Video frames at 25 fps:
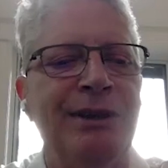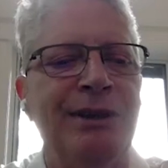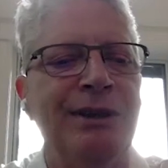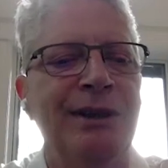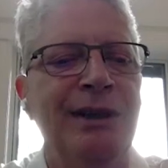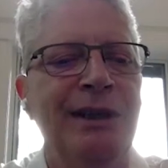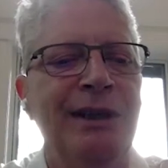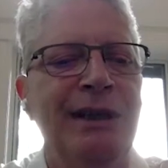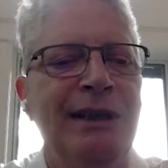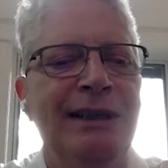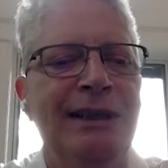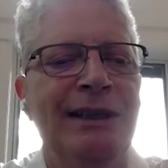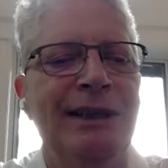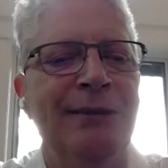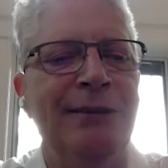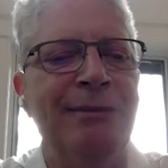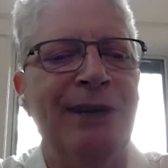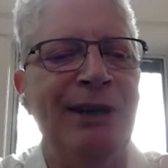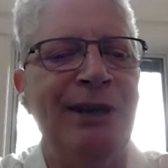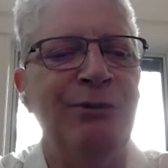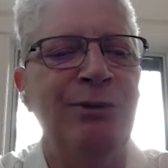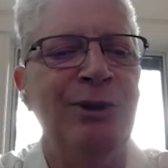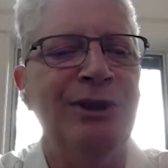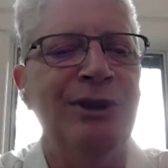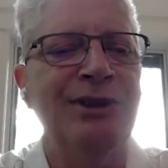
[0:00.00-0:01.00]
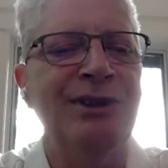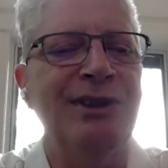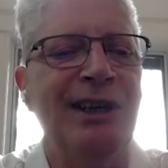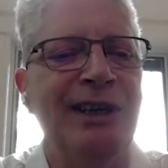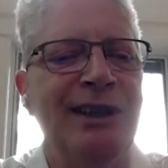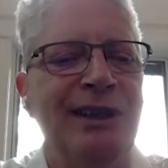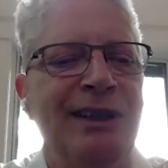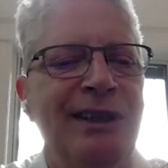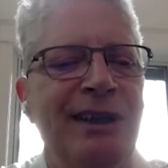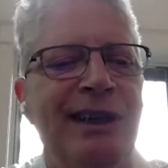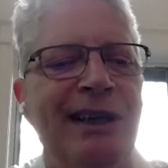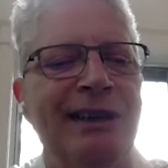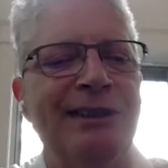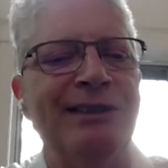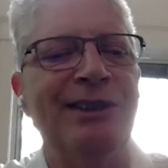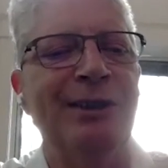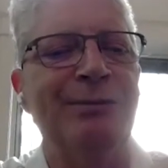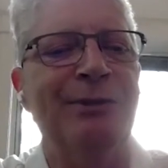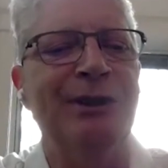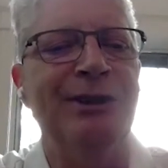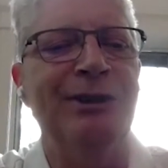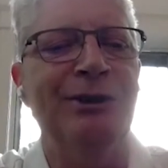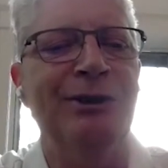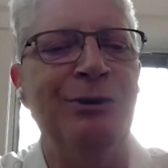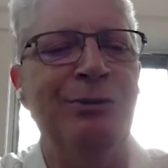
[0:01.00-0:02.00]
better. And I will say, as
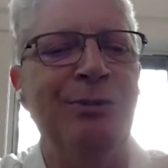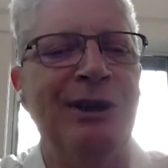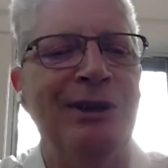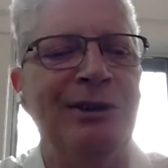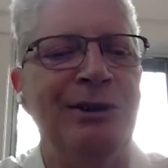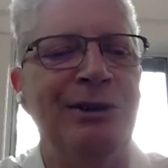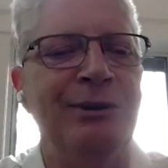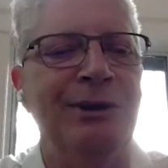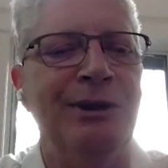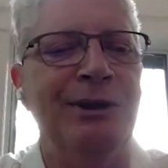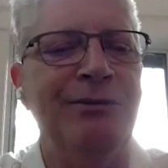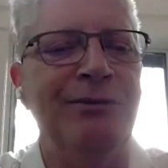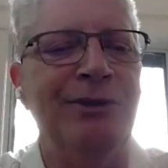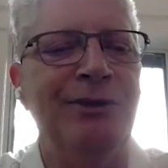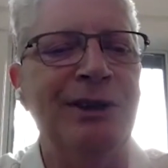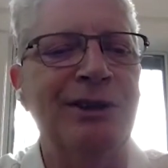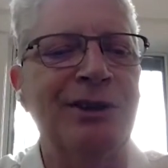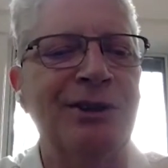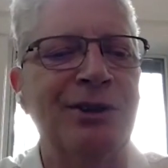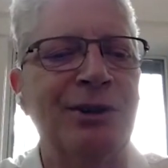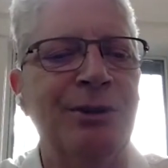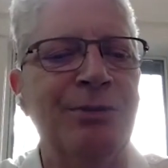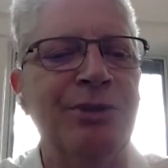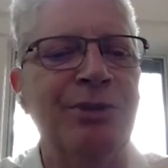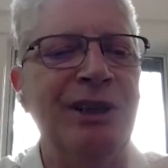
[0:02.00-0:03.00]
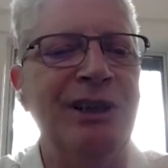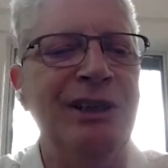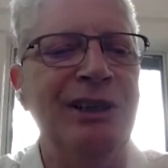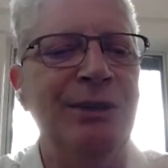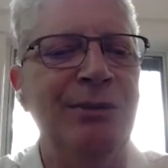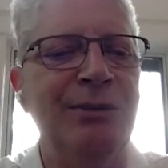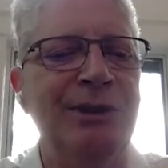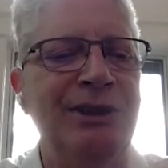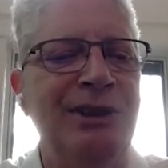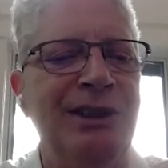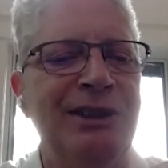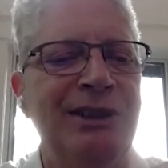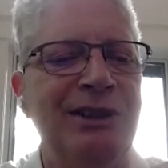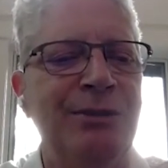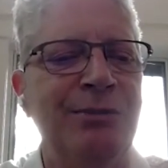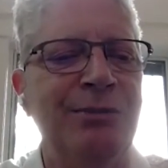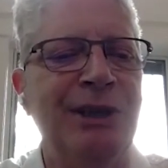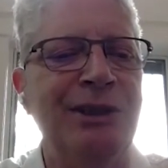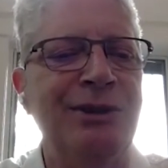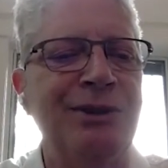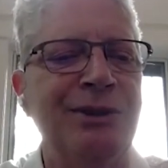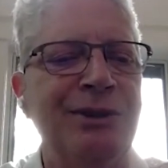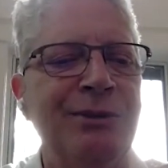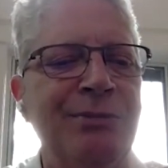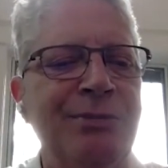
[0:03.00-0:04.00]
someone who's been doing functional brain imaging to
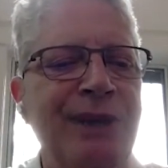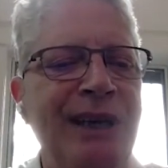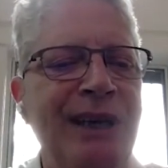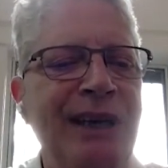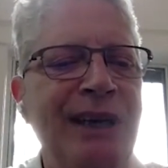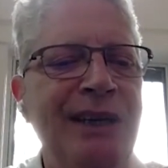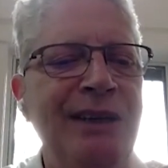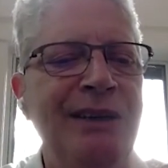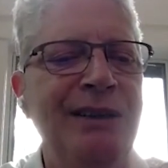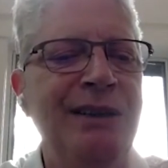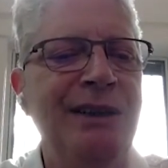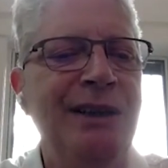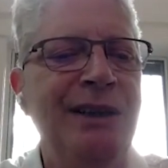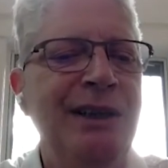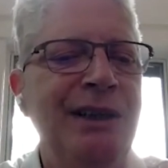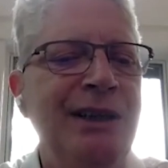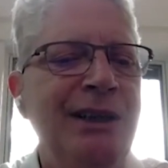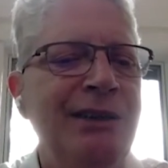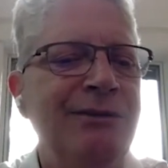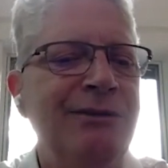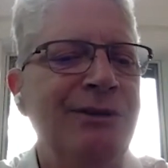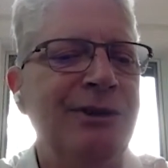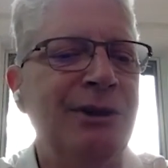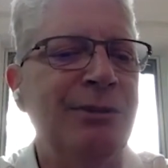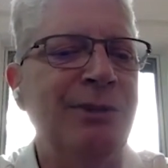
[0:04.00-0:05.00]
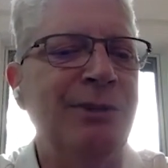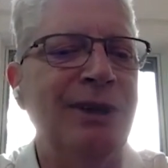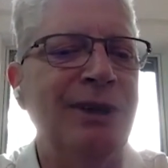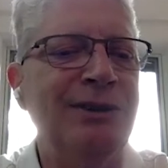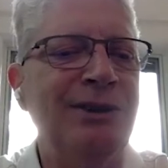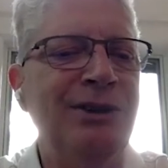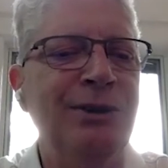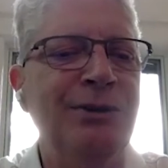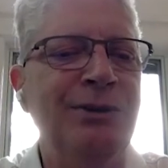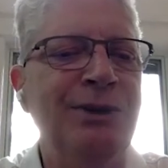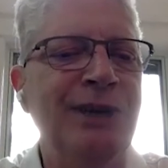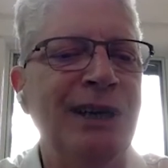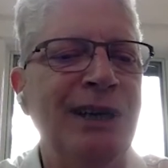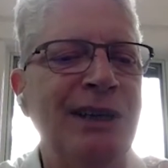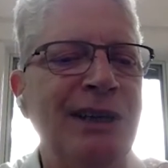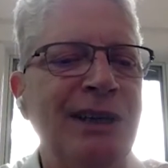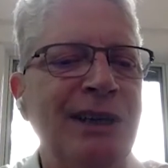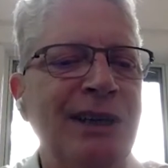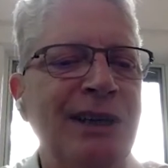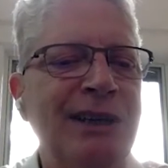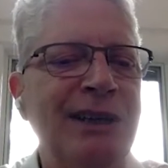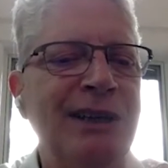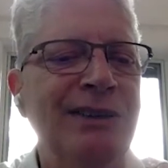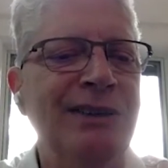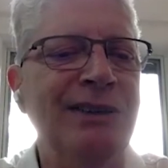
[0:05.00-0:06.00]
measure pain for about 2
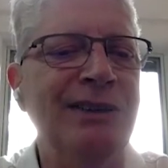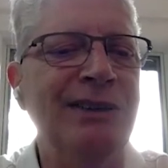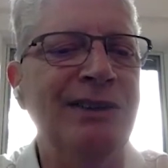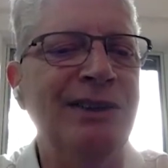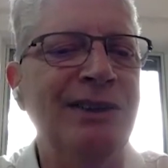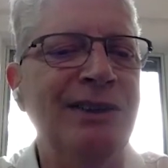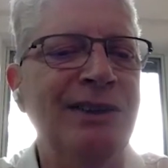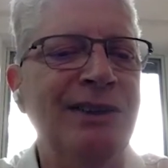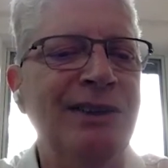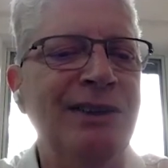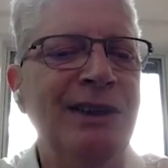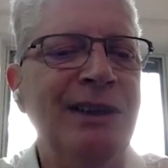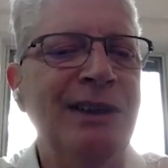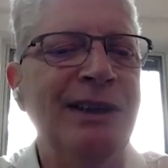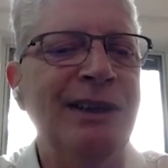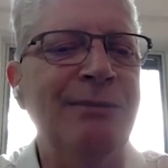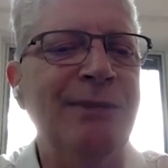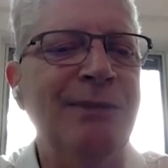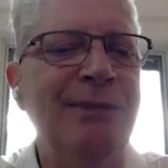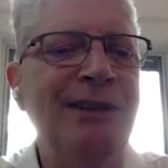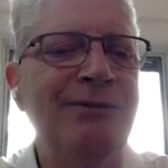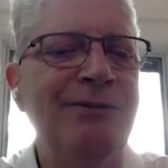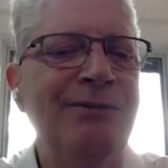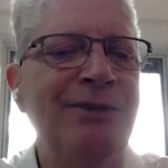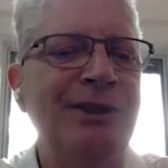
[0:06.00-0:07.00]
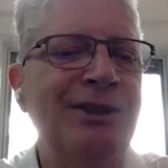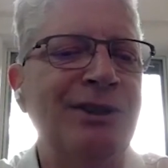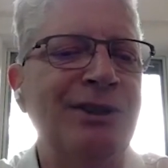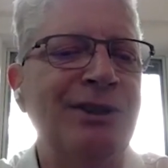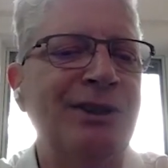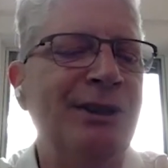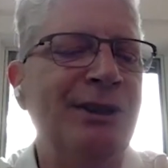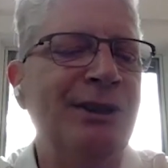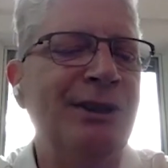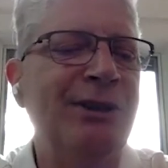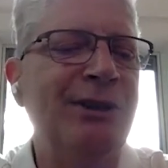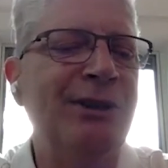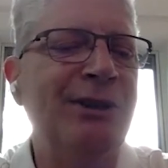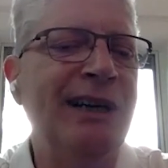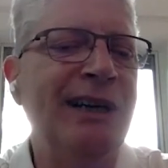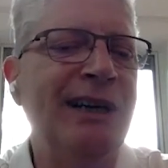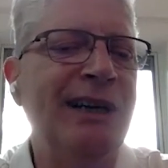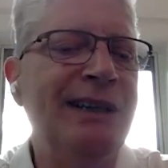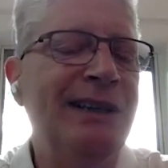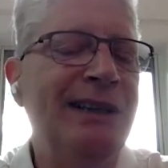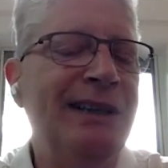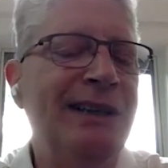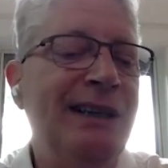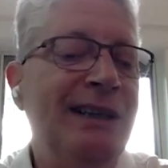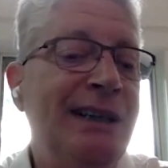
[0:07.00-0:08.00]
decades, I think functional
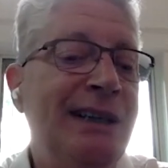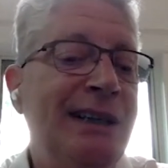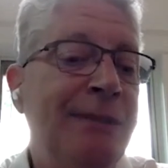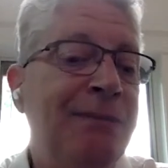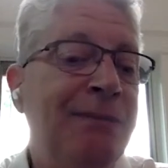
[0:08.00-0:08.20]
MRI